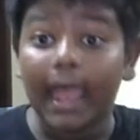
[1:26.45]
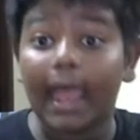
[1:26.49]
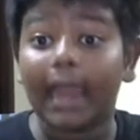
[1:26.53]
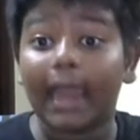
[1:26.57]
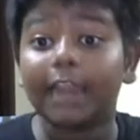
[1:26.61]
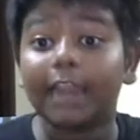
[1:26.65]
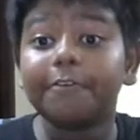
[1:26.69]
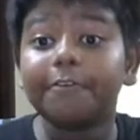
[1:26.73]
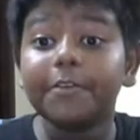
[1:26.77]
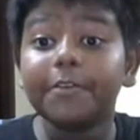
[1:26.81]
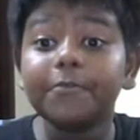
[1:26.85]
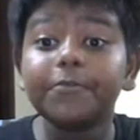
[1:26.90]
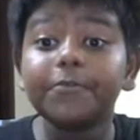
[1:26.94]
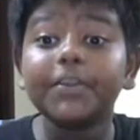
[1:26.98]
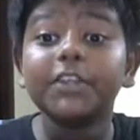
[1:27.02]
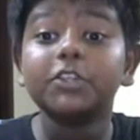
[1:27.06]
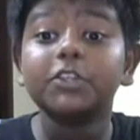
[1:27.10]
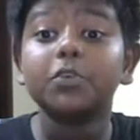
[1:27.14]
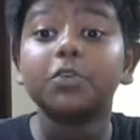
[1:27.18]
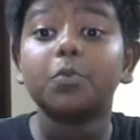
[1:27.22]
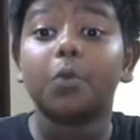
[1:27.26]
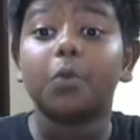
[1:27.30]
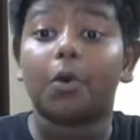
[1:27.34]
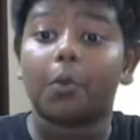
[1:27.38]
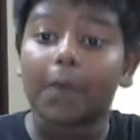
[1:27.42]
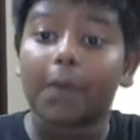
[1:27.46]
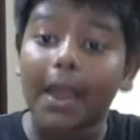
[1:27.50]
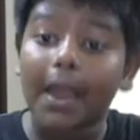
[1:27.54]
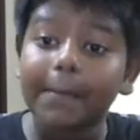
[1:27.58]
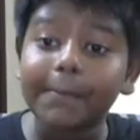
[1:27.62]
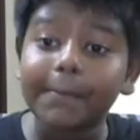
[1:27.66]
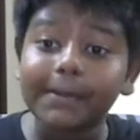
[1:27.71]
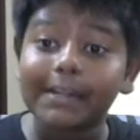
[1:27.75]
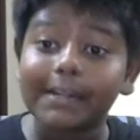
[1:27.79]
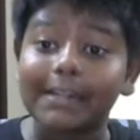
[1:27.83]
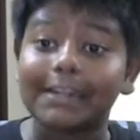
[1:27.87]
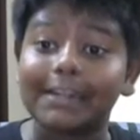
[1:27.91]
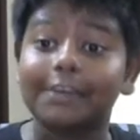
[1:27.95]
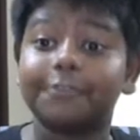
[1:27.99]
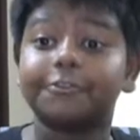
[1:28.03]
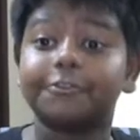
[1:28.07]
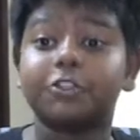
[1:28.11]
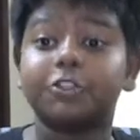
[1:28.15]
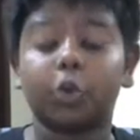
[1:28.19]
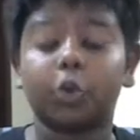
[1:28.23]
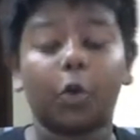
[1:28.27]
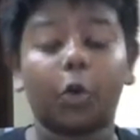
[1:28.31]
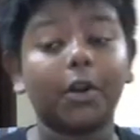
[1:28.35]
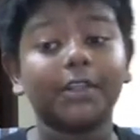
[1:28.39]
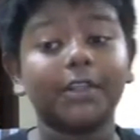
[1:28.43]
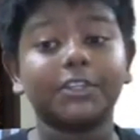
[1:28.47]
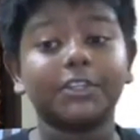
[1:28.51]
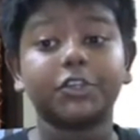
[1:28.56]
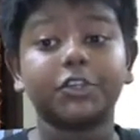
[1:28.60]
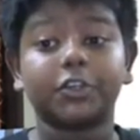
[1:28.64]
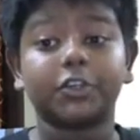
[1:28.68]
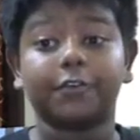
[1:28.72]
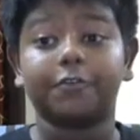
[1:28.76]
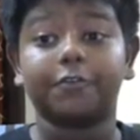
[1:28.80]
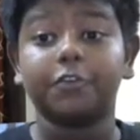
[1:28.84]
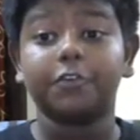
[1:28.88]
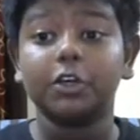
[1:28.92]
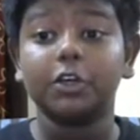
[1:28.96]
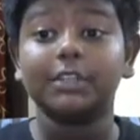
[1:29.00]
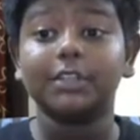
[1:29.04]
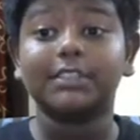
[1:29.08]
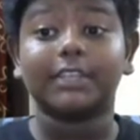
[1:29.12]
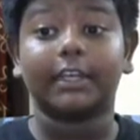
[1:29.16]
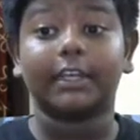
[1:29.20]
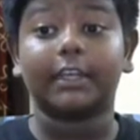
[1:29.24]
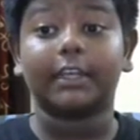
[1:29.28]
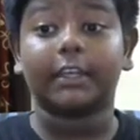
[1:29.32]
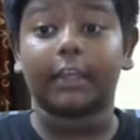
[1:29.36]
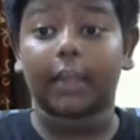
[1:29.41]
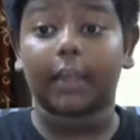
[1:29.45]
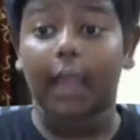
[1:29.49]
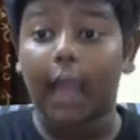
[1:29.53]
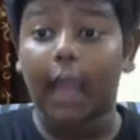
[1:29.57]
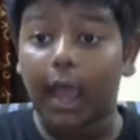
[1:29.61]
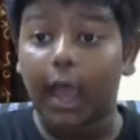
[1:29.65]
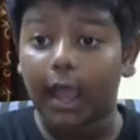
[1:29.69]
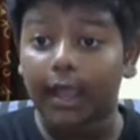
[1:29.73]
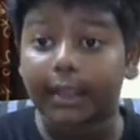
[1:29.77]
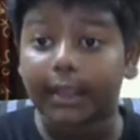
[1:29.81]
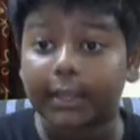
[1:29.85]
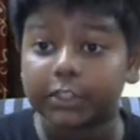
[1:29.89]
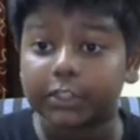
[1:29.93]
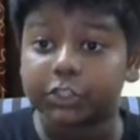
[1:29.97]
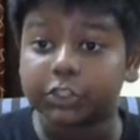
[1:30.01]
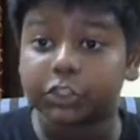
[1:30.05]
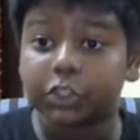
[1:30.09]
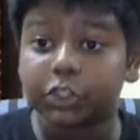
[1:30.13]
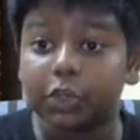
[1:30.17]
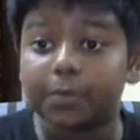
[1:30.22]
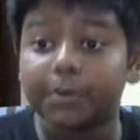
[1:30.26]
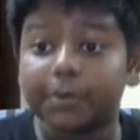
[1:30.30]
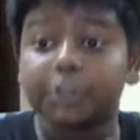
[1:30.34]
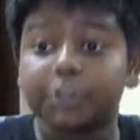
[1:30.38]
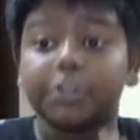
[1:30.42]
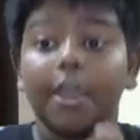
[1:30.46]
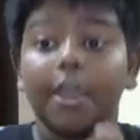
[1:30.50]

And if inflation were rapid enough, shortages of goods and consumers